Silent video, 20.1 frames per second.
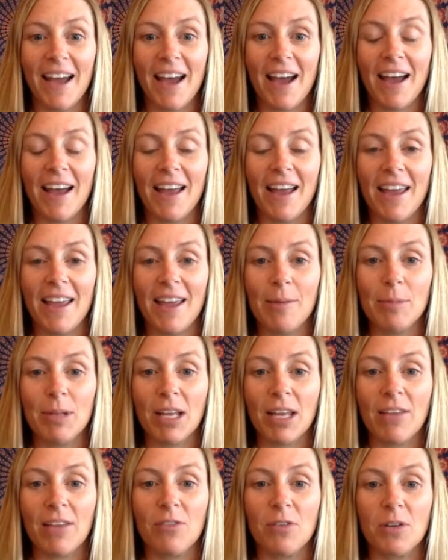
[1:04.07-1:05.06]
I am
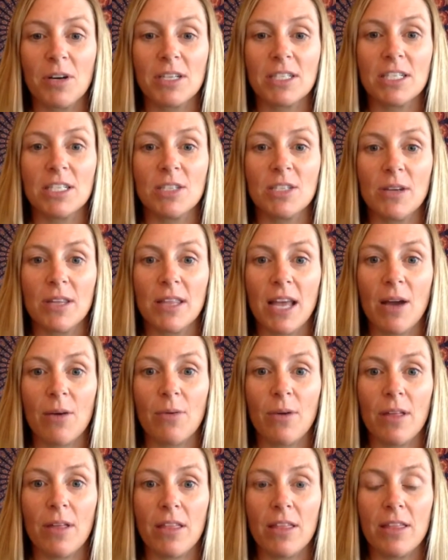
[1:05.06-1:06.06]
looking forward to doing that
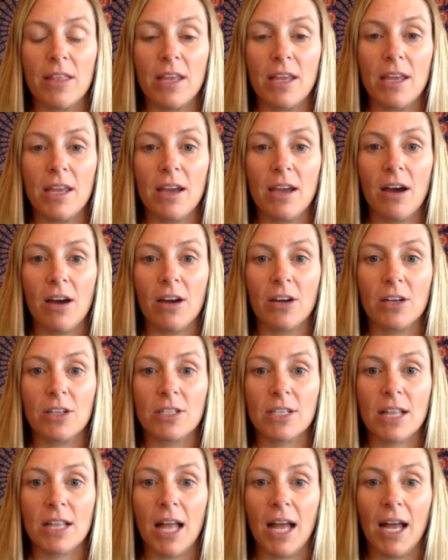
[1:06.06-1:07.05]
with the
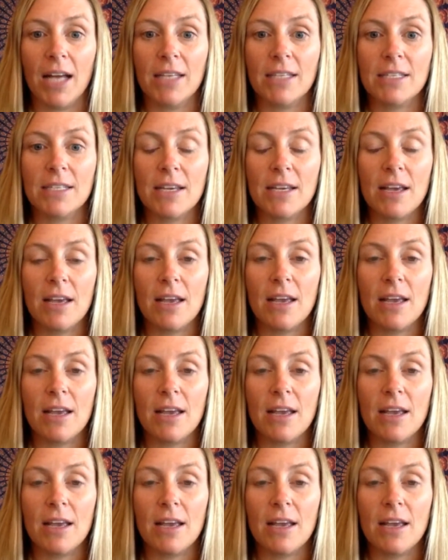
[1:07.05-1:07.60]
honors class.